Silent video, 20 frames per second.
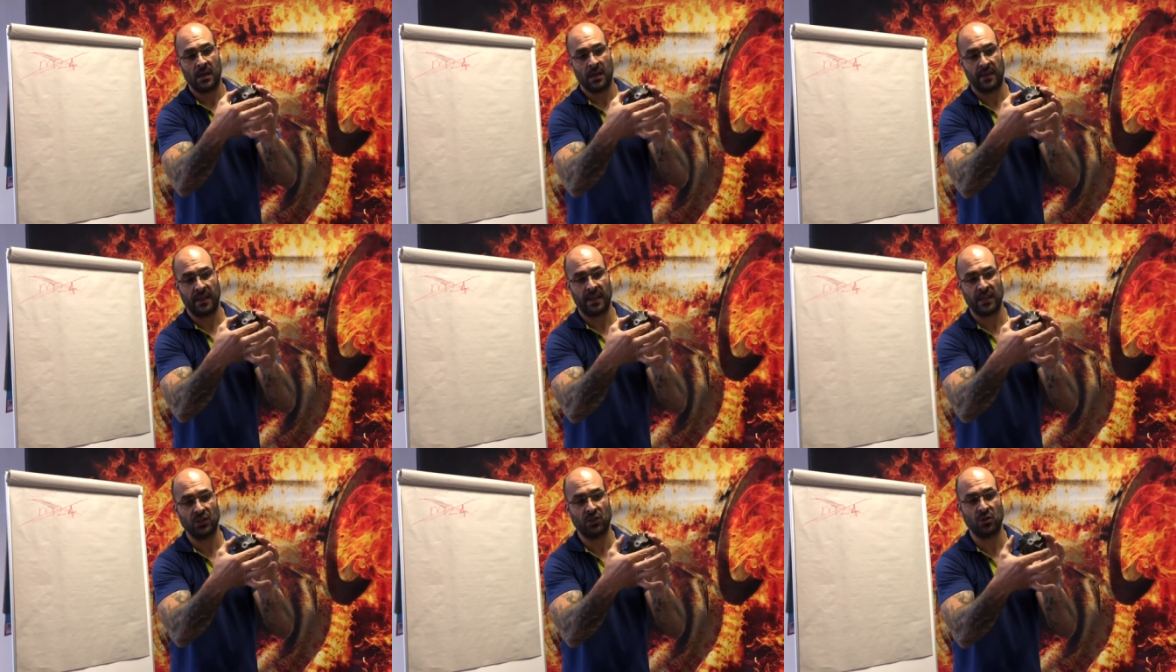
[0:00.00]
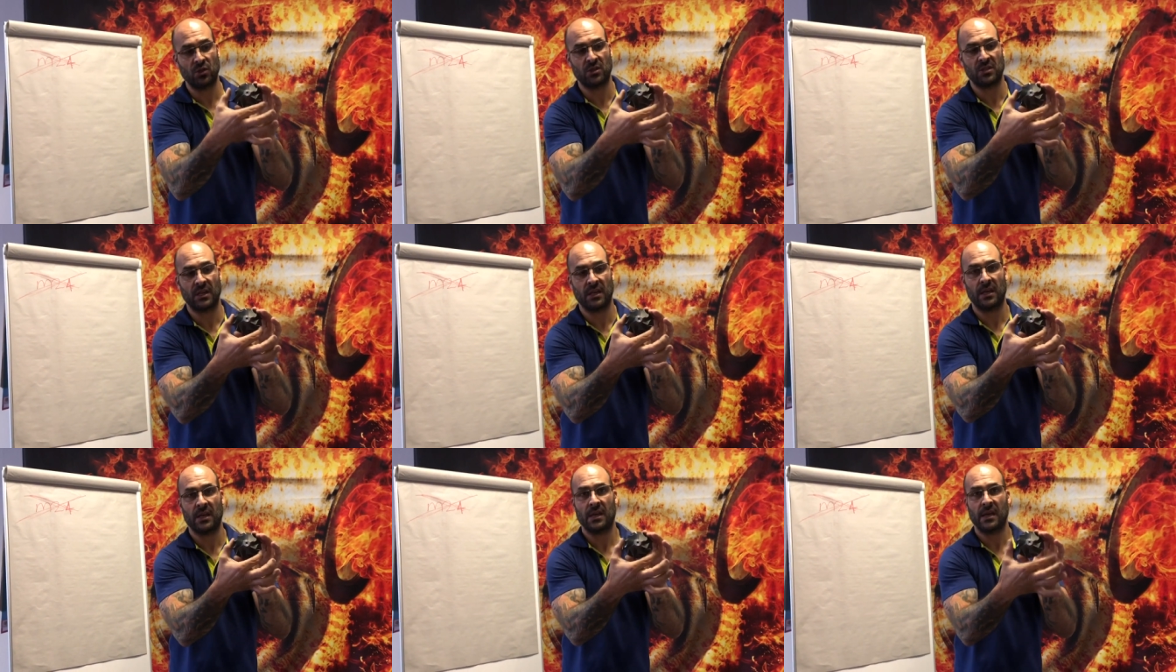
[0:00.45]
the
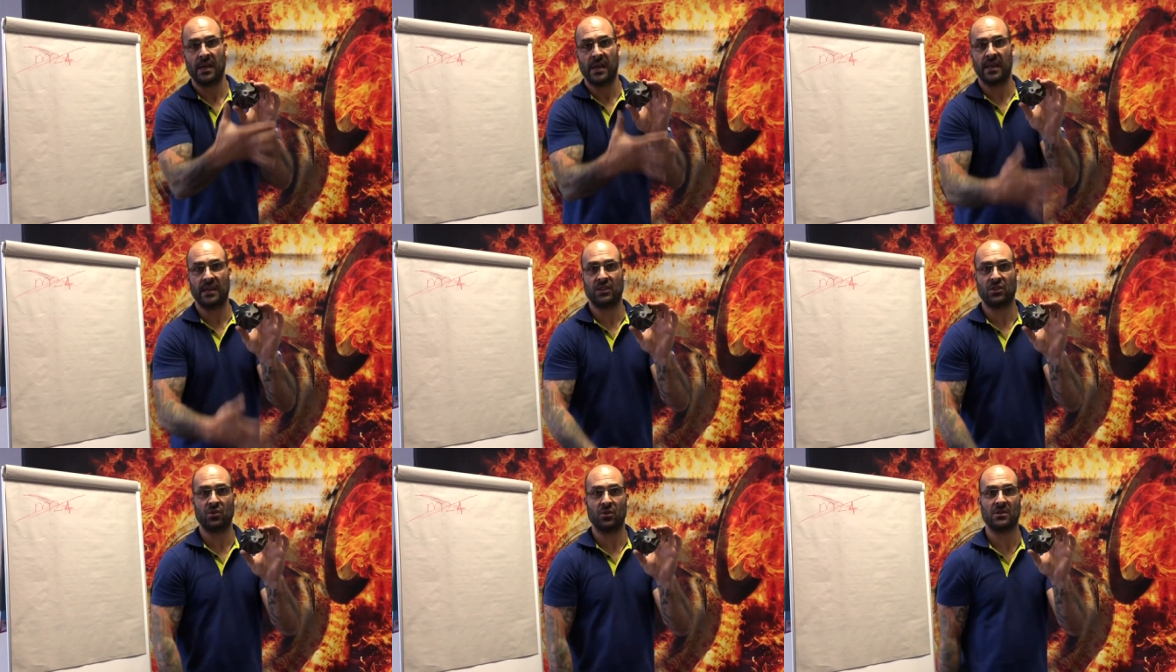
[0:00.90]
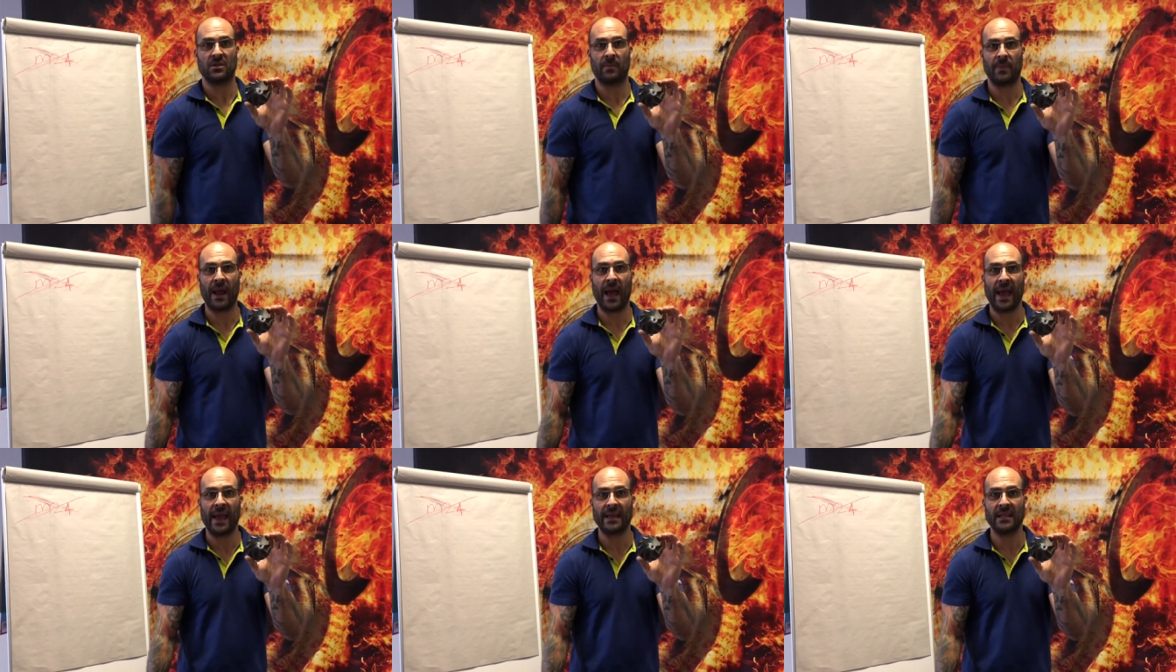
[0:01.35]
inducer, exducer
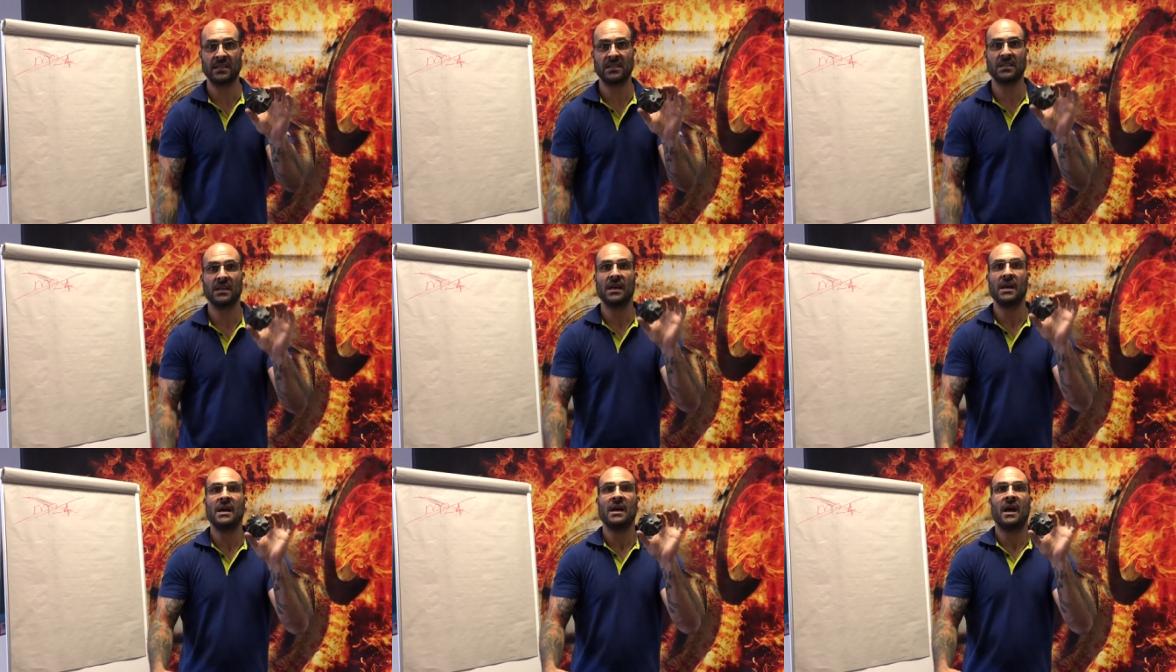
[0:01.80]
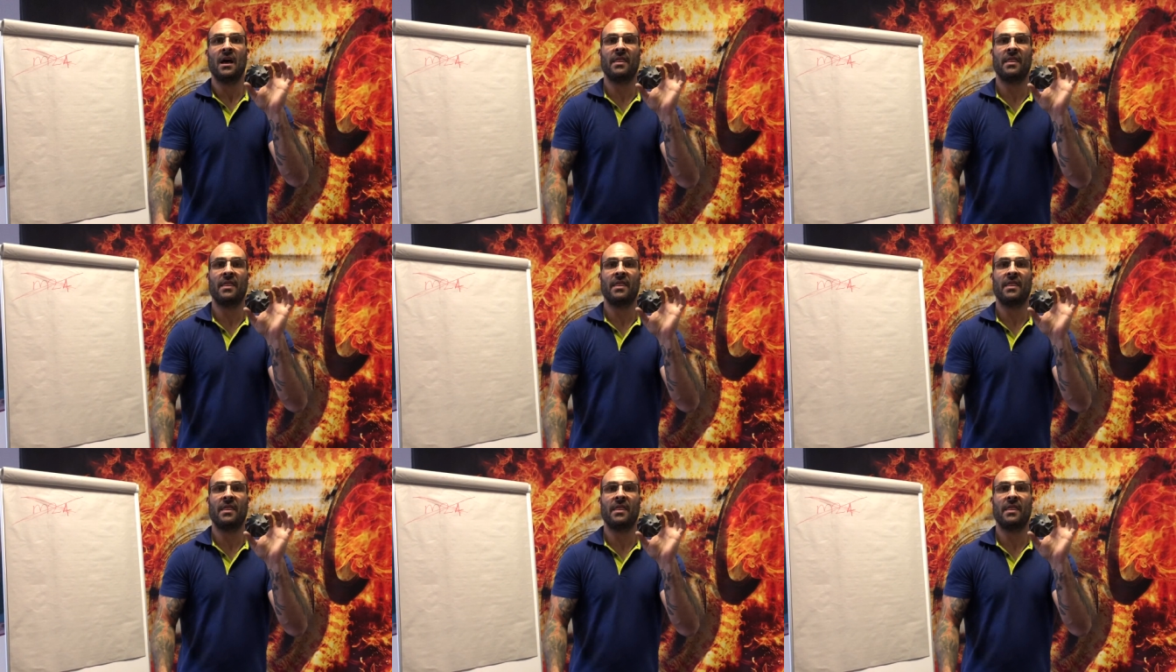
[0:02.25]
blades.